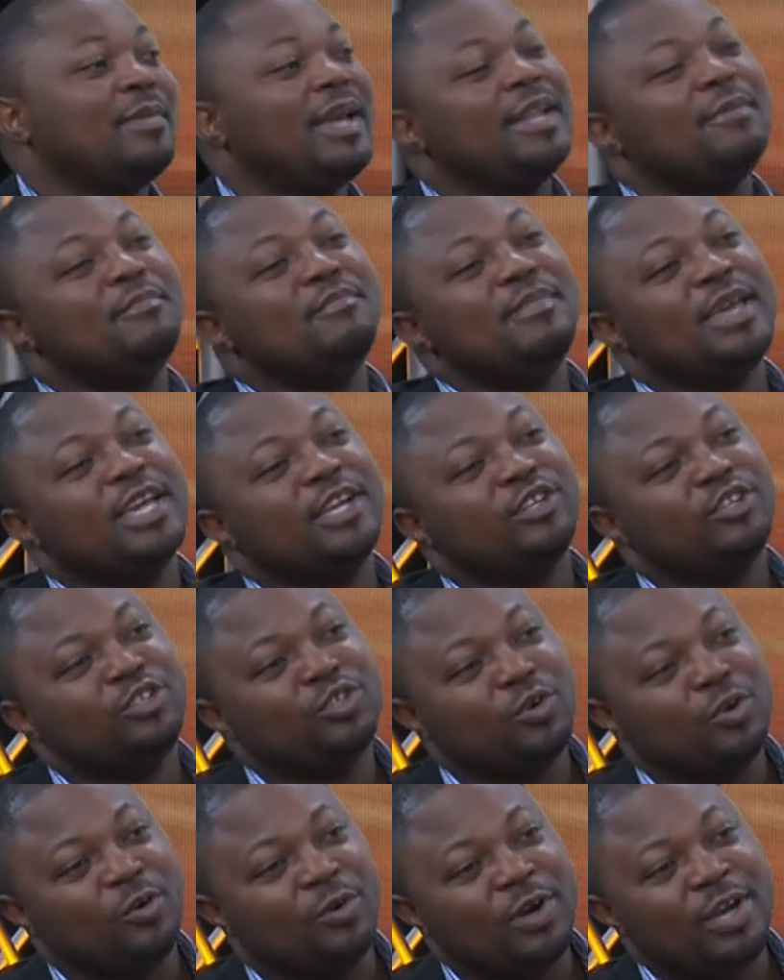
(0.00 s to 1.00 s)
and make
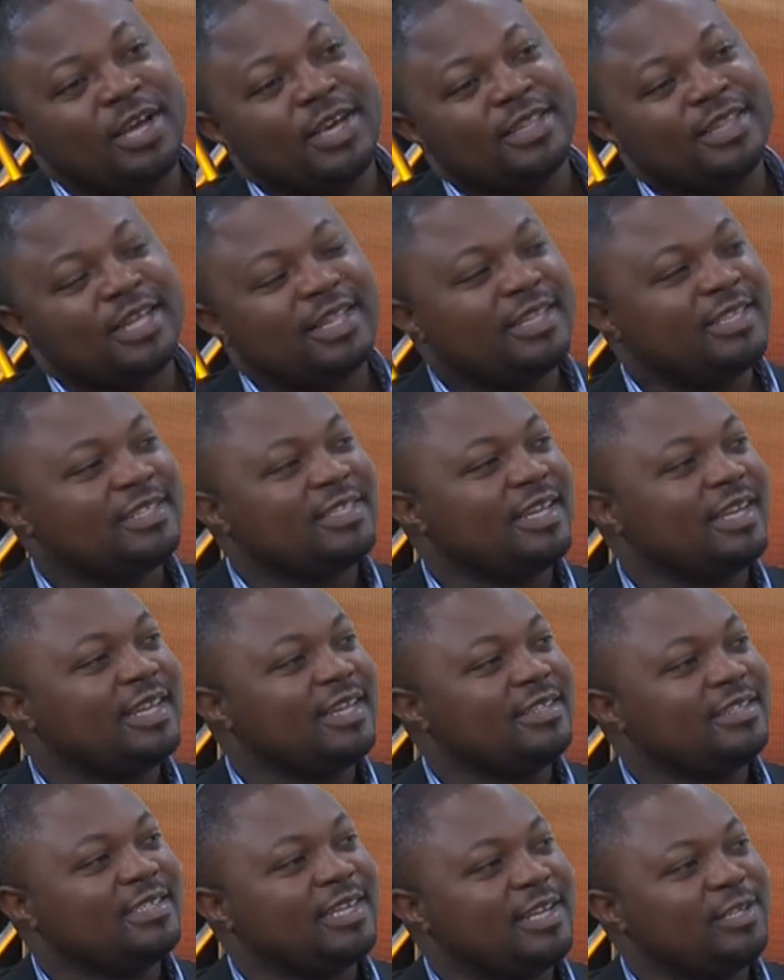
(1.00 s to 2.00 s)
sure that the
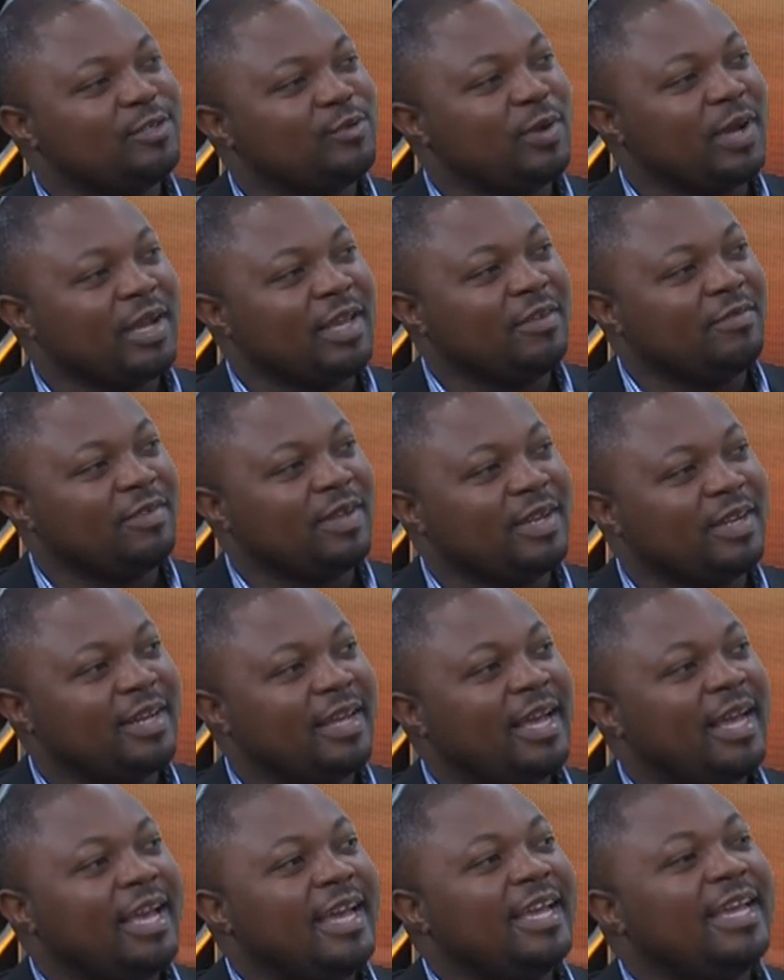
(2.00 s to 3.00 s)
second chance you are given,
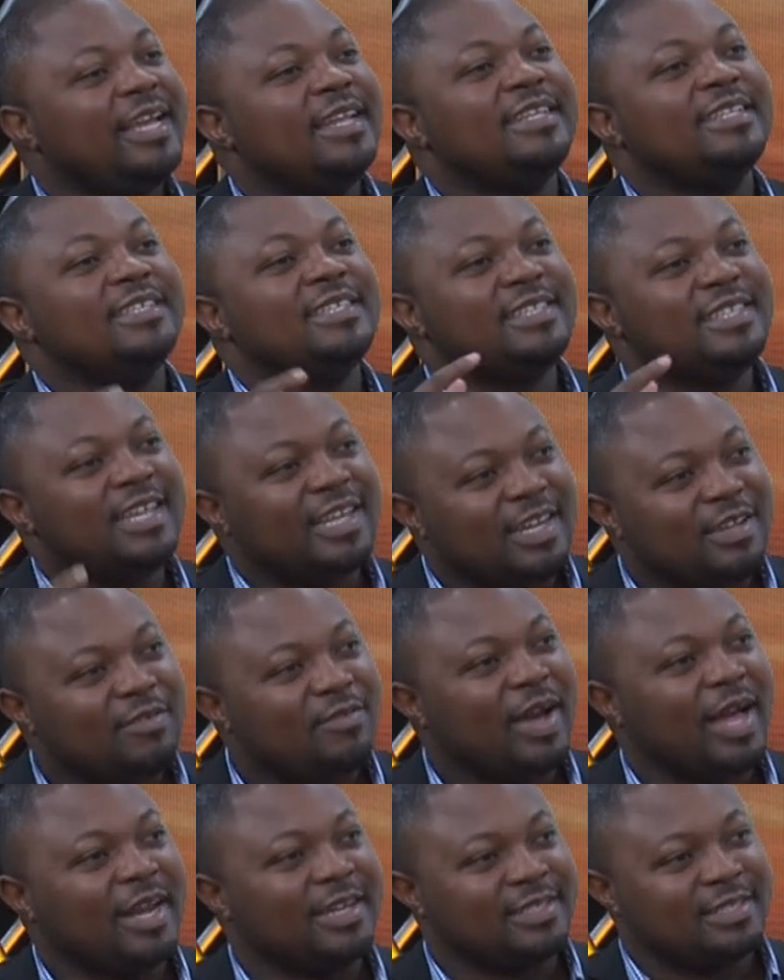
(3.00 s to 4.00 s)
it is
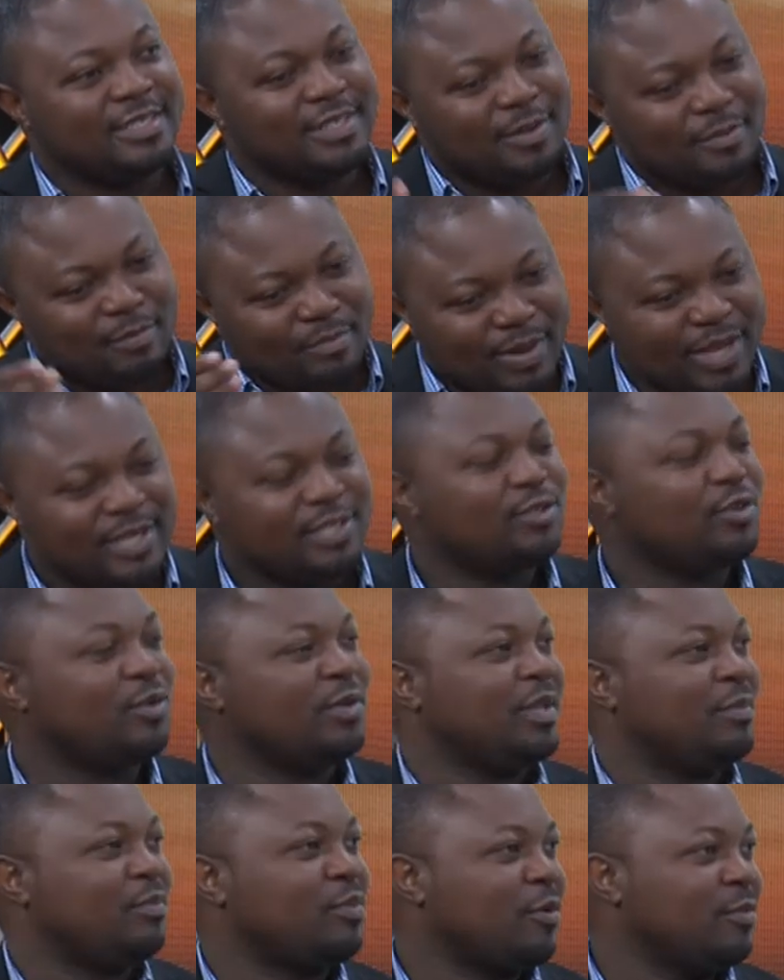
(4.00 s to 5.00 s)
delivered based on
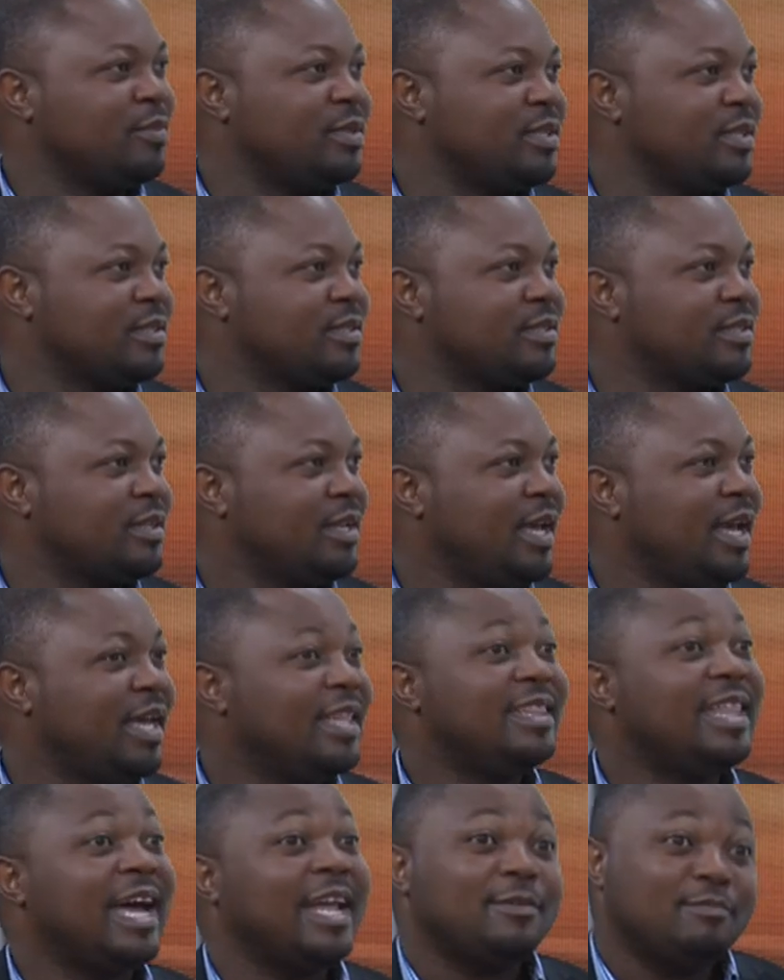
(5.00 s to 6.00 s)
the promises. Mm.
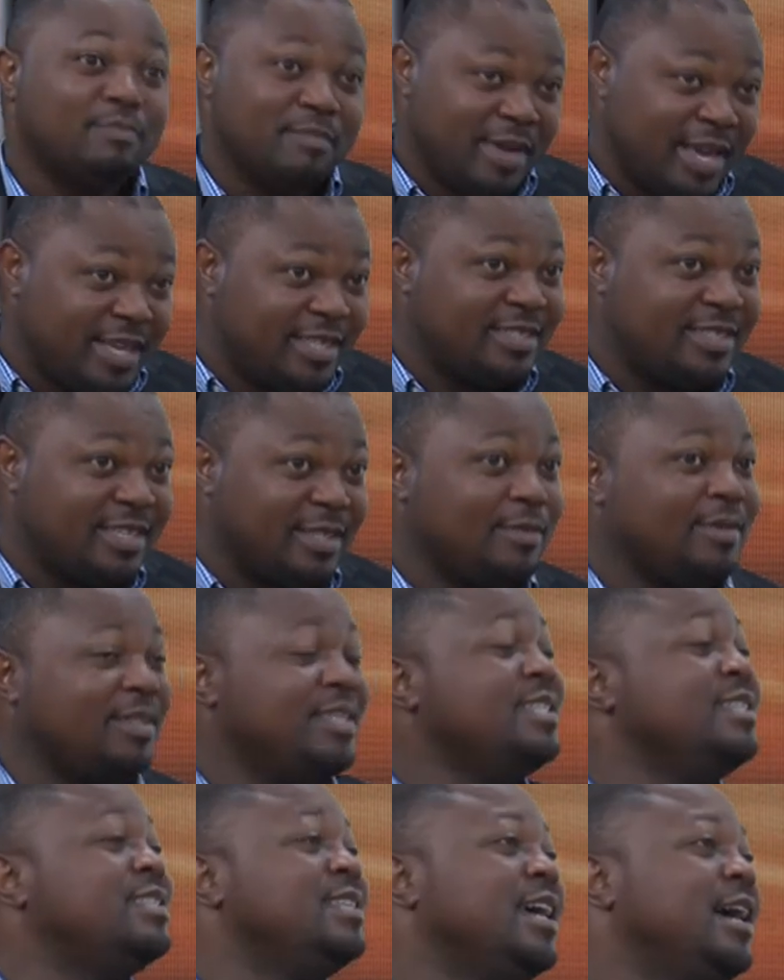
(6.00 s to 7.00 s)
That makes it
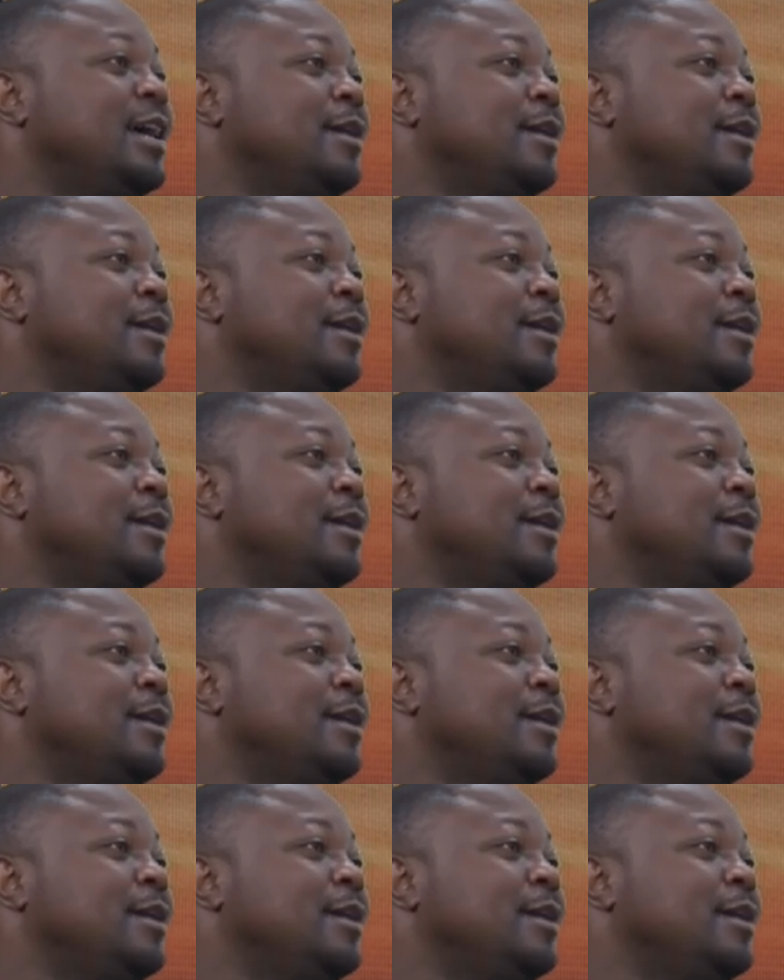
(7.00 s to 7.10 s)
easier.